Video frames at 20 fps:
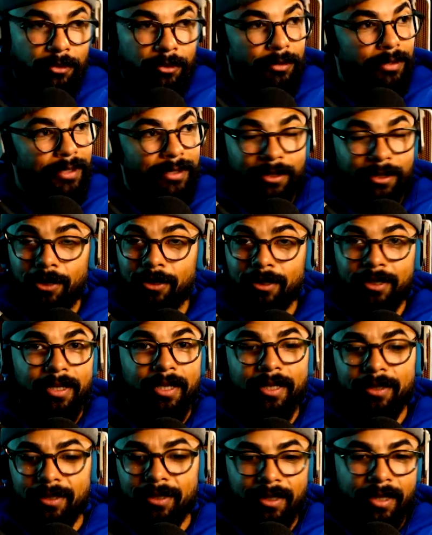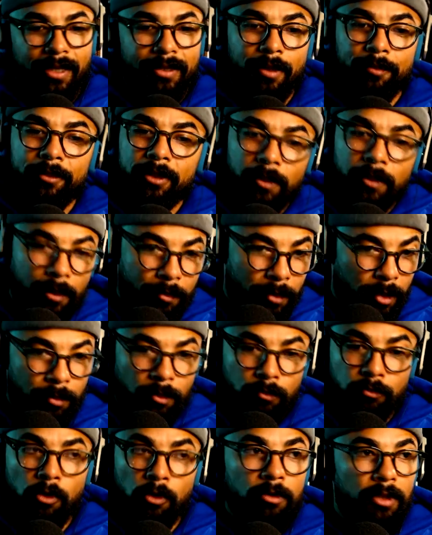It's all connected, guys. I'm gonna be
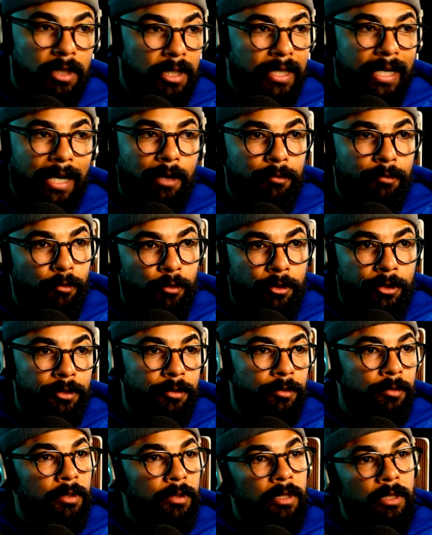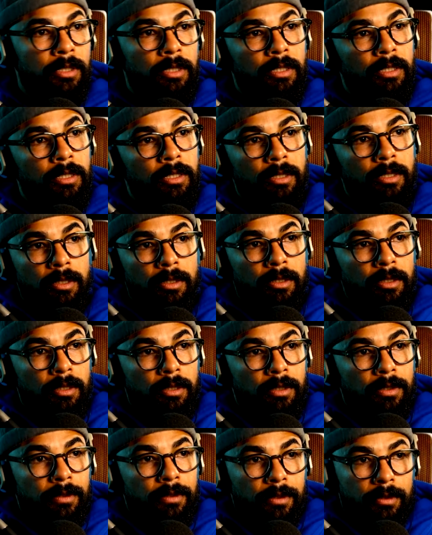rolling it out for you.
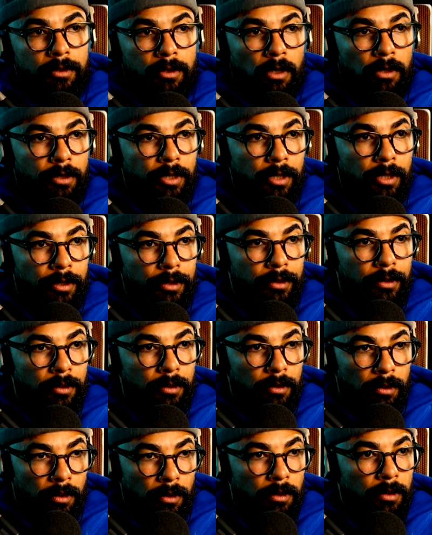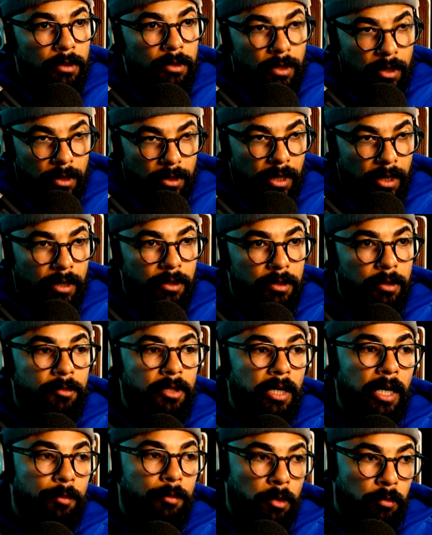It's all here. It's going to take us some
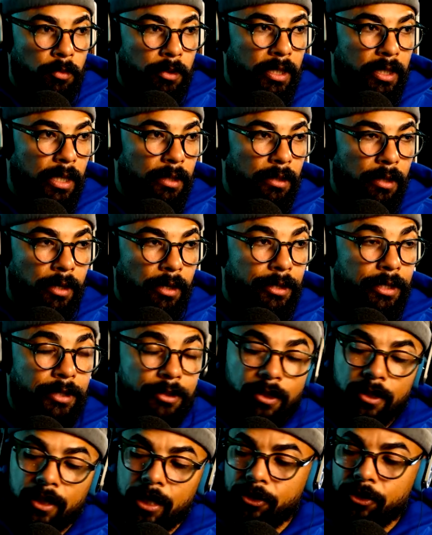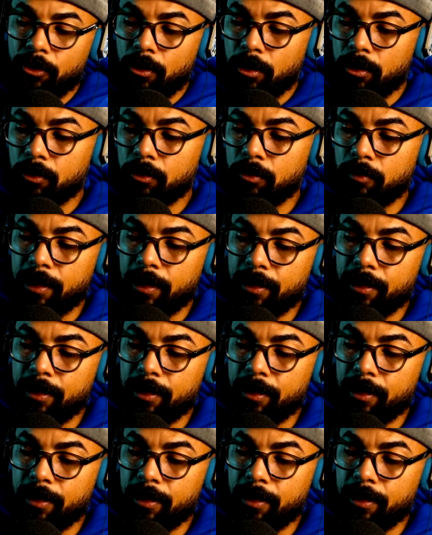time, but we'll get there. Here's a Nature article right here,